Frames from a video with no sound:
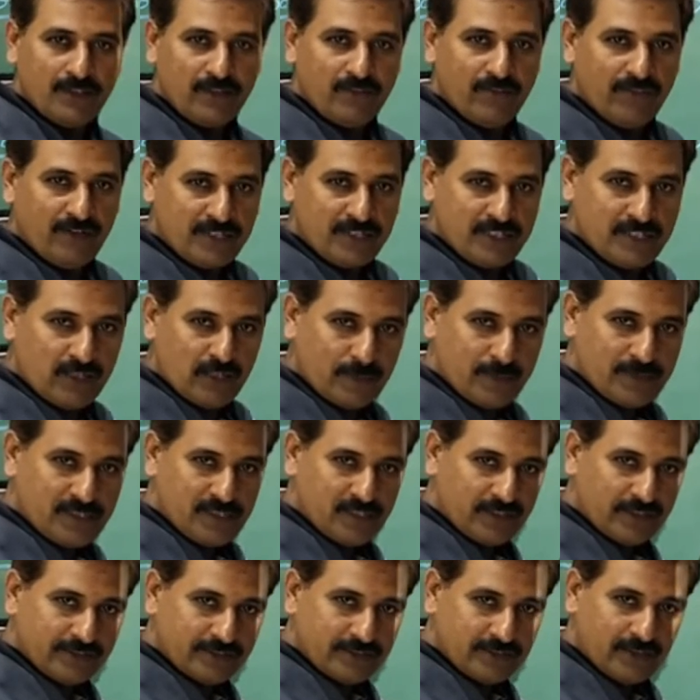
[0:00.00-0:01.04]
First
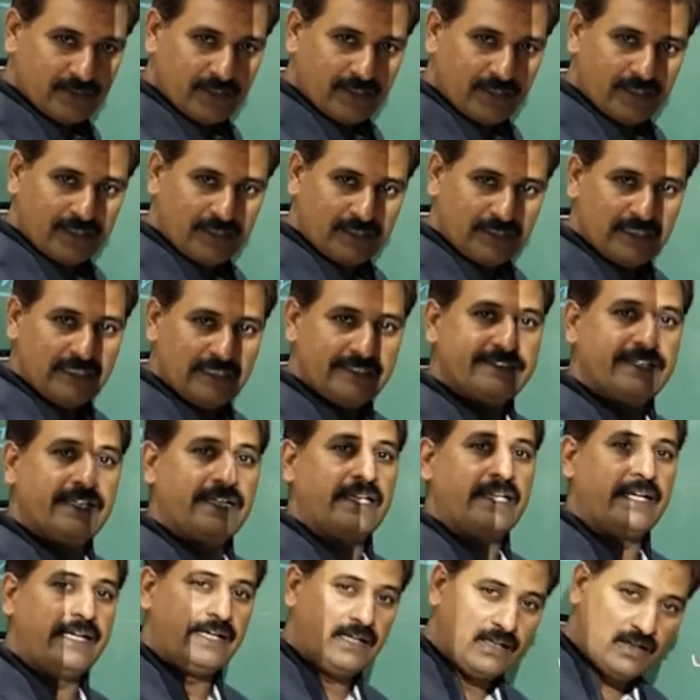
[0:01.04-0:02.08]
option is correct,
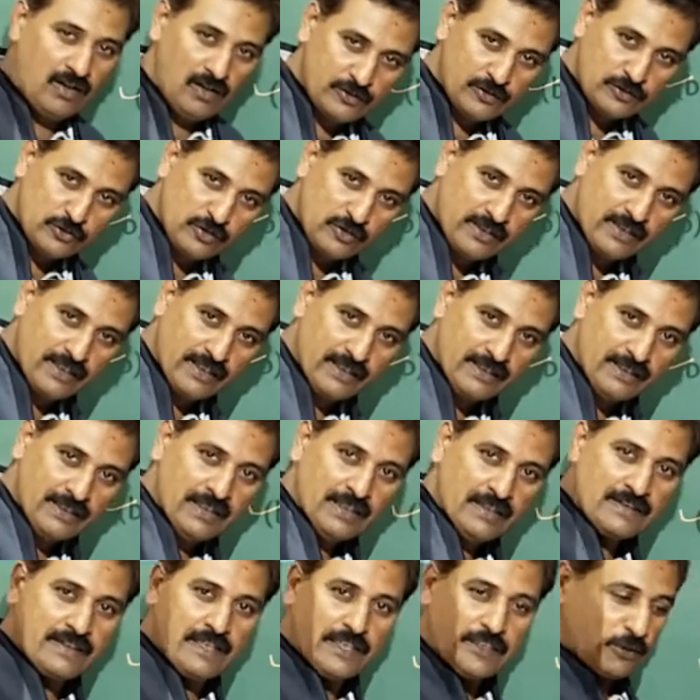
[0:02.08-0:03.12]
second also
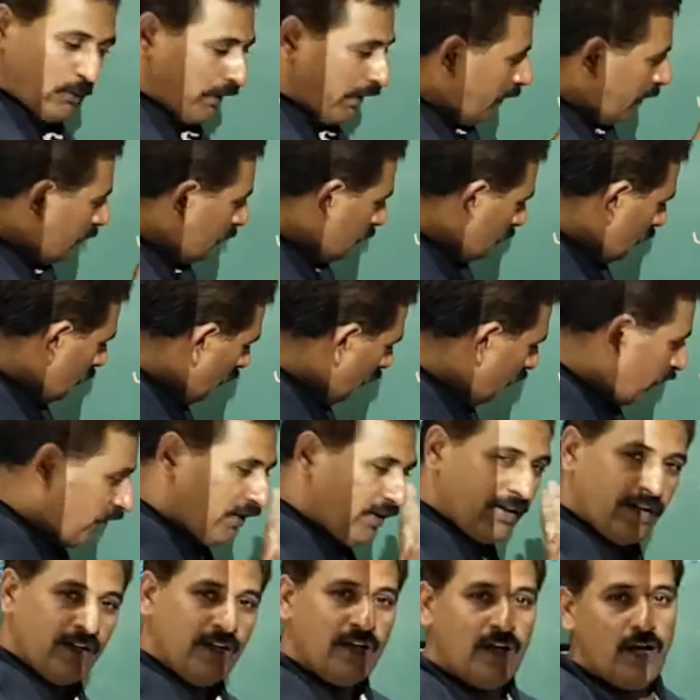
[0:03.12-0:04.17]
correct. That's why you have to go
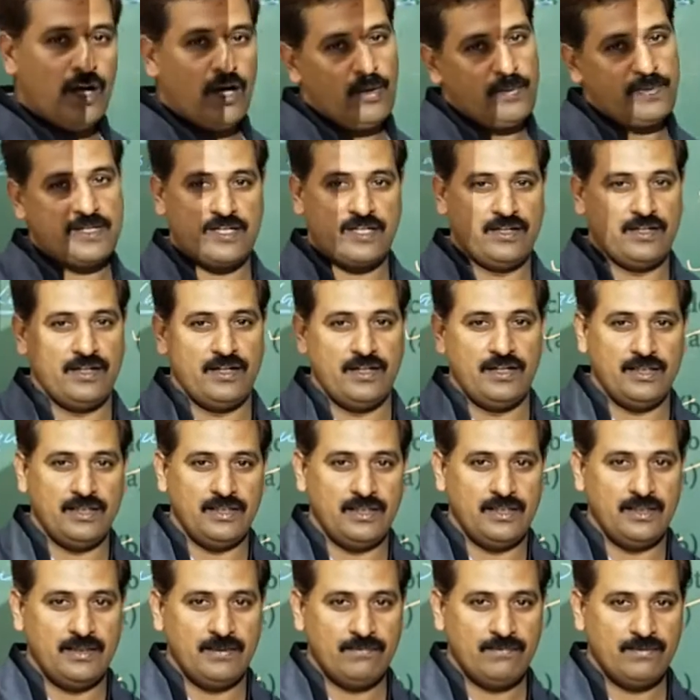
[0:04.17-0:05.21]
for option
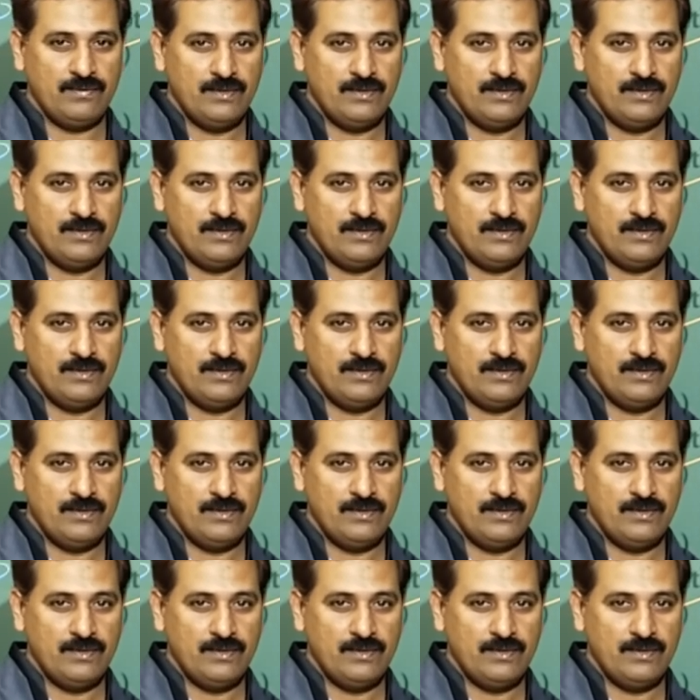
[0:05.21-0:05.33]
D.